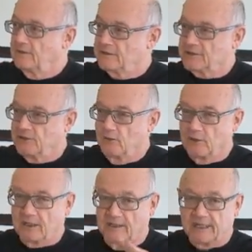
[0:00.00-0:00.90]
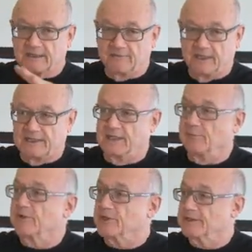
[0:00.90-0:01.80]
So we're collectivizing
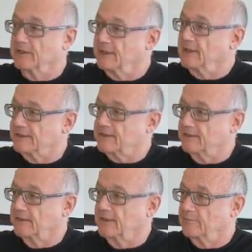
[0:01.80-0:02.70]
personal guilt there,